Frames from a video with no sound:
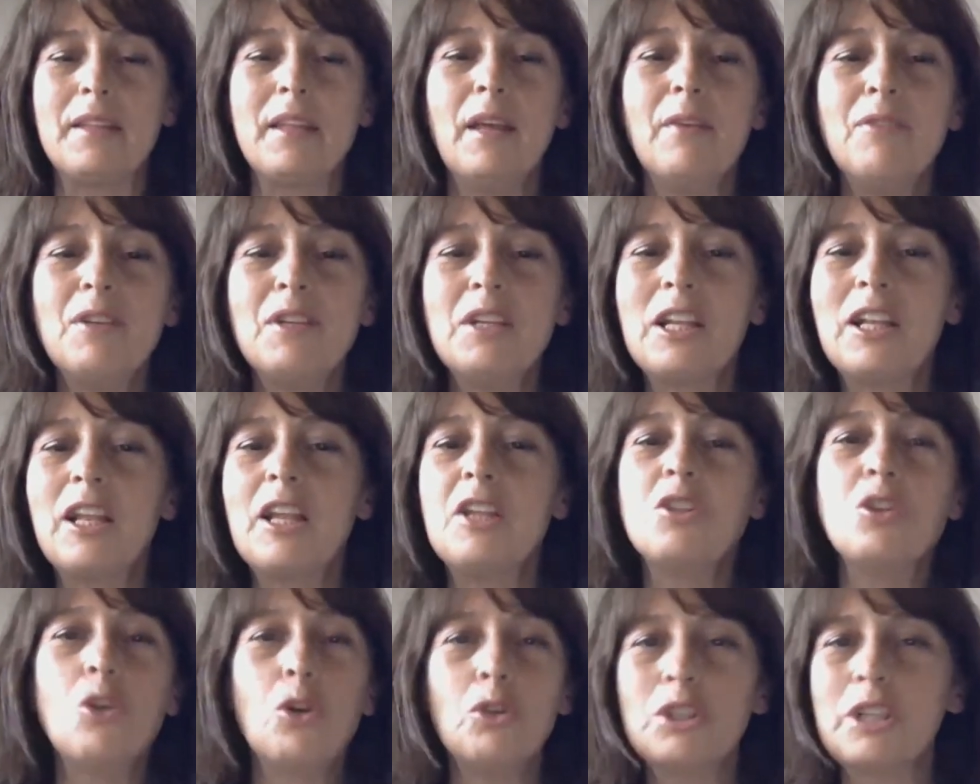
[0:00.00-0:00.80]

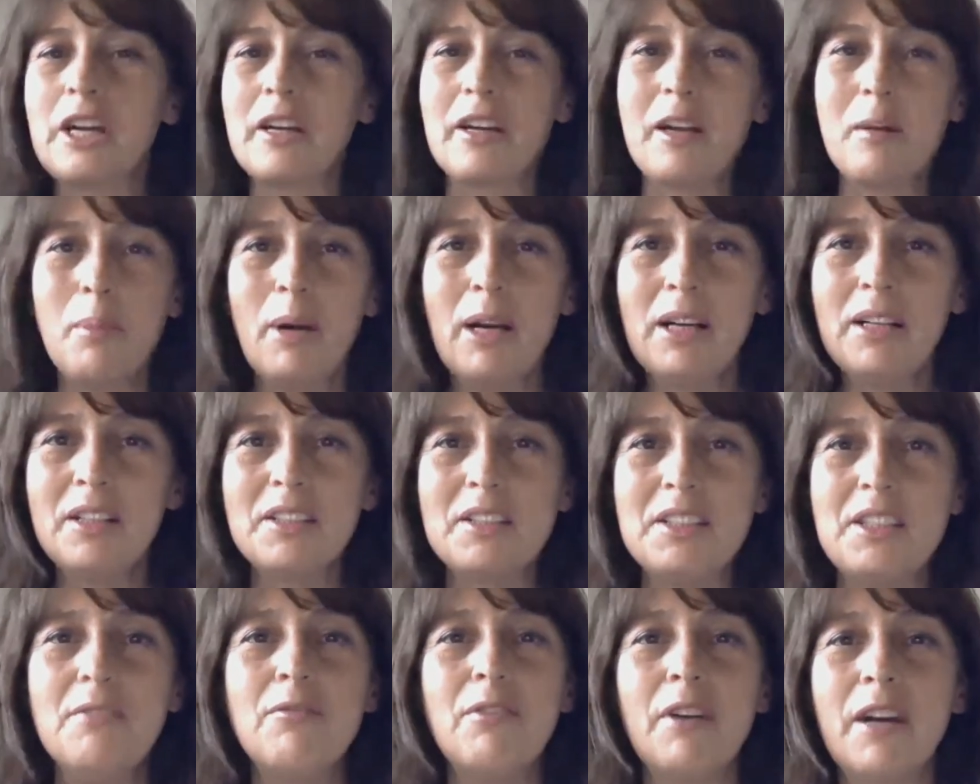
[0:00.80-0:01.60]
definitely not
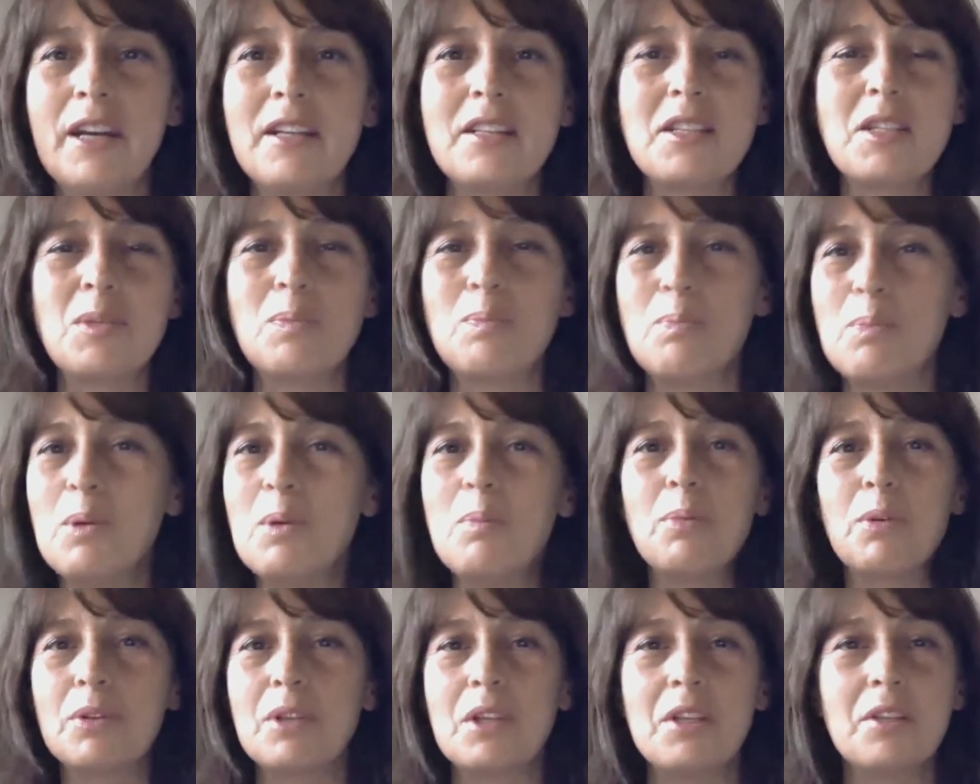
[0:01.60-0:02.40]
Karabakh divides
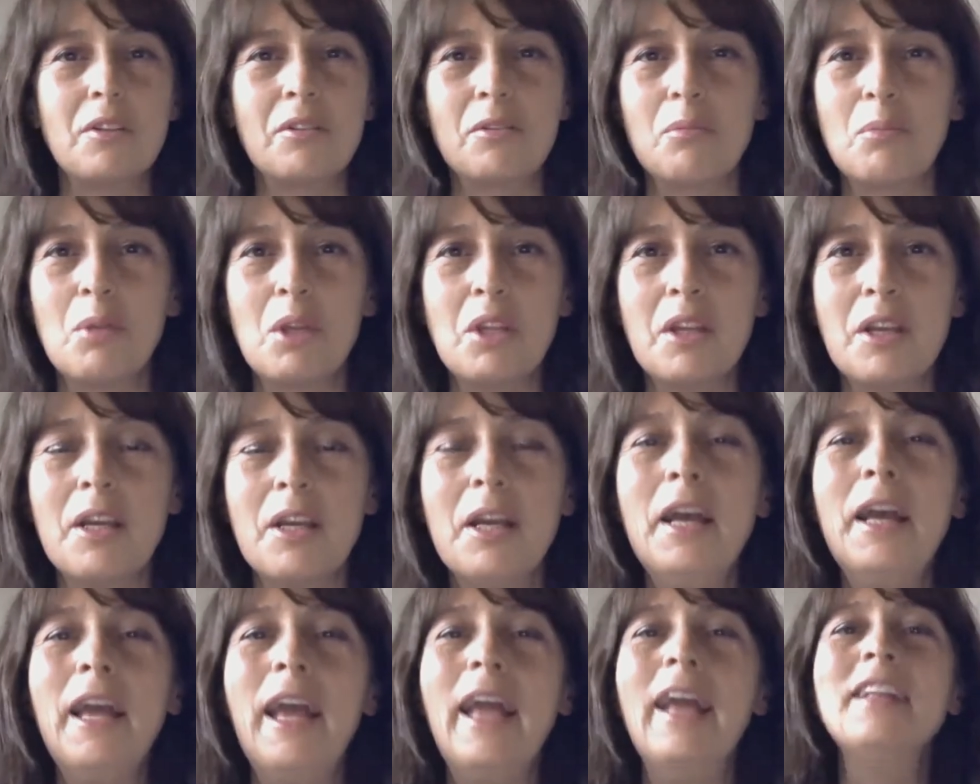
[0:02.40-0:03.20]
people in Armenia,
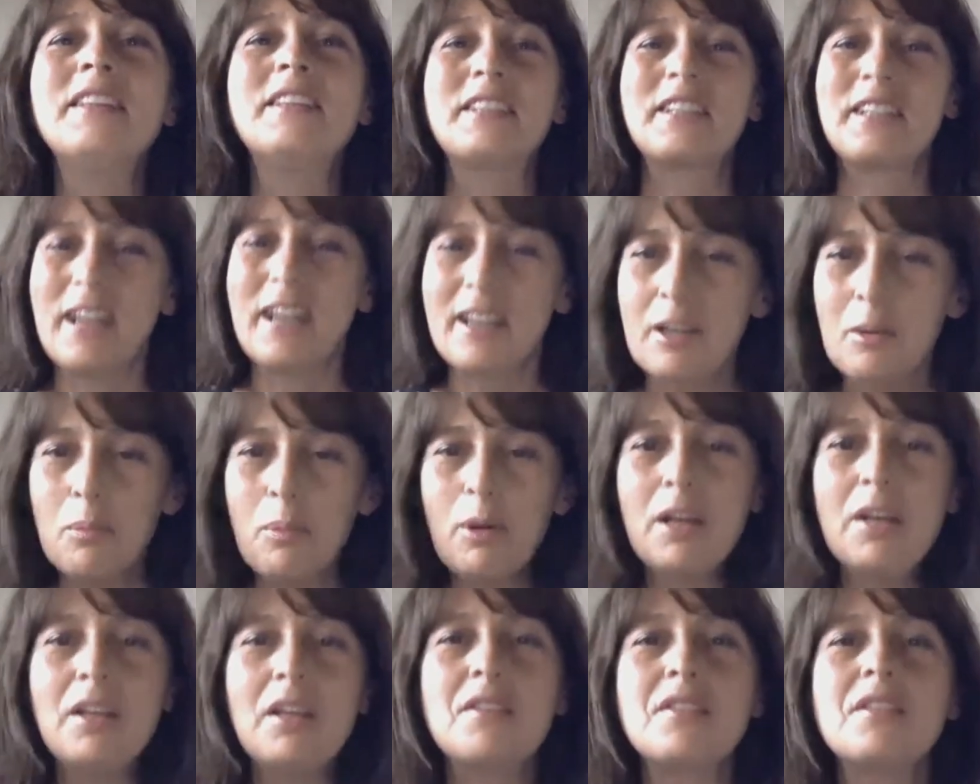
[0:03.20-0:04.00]
and
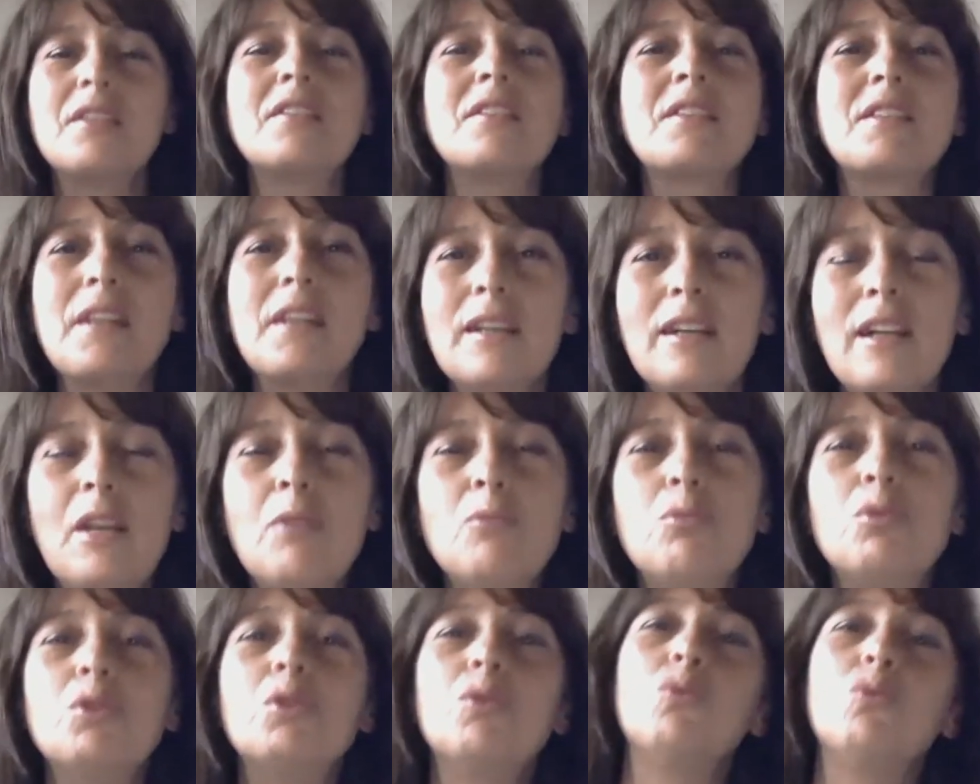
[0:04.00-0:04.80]
Karabakh is
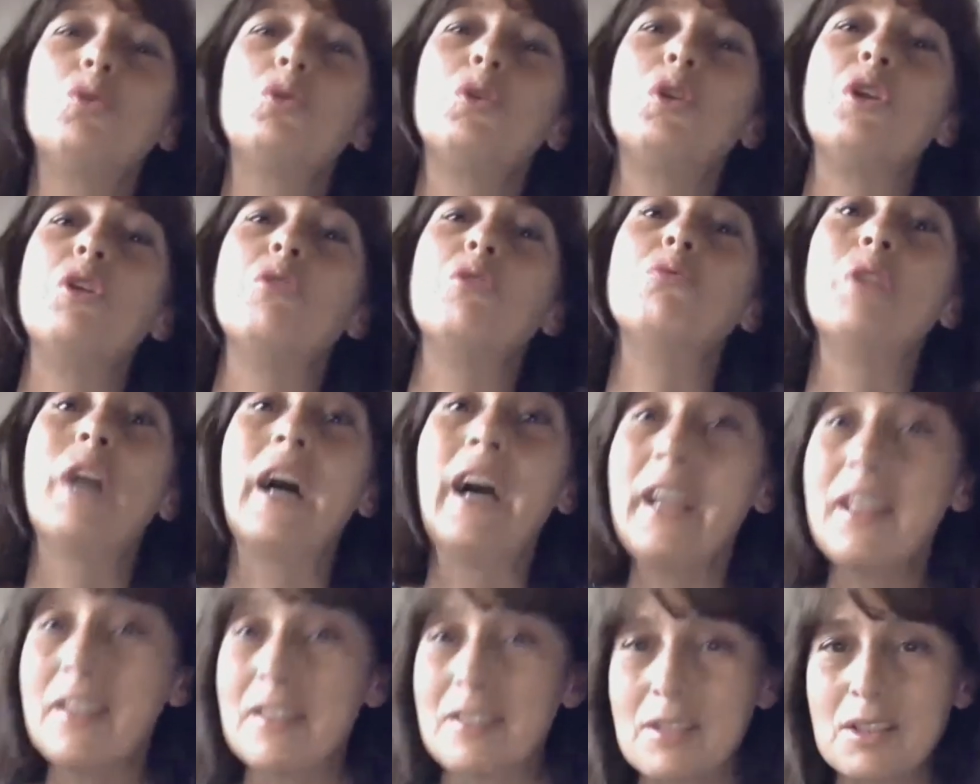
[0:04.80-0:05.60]
exactly what would
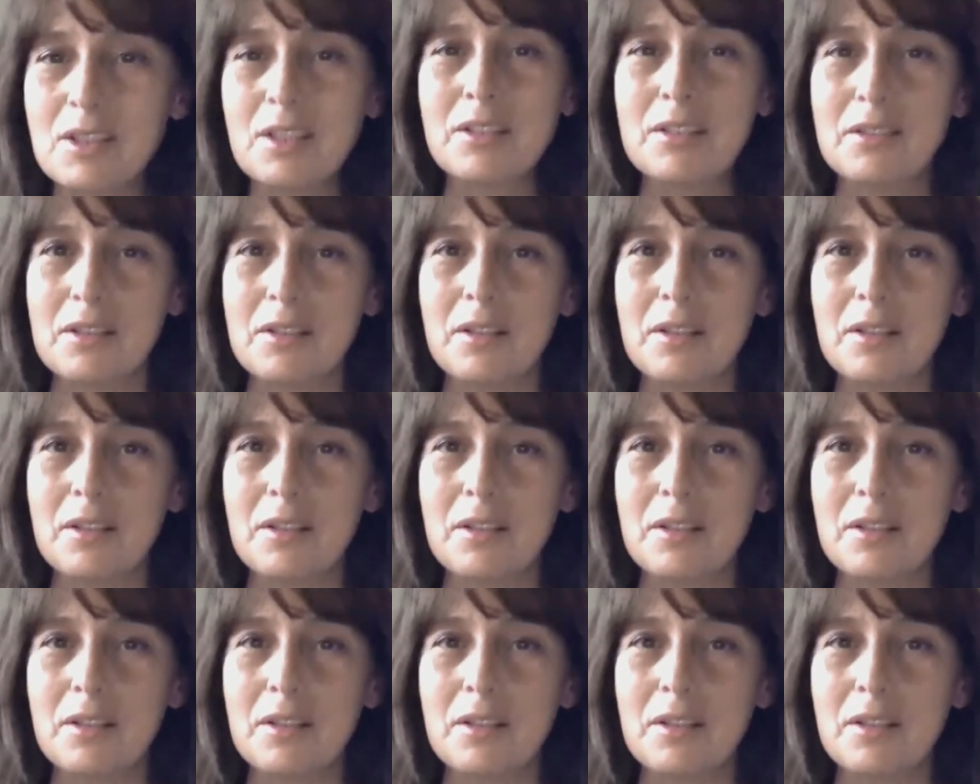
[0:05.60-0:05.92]
unite,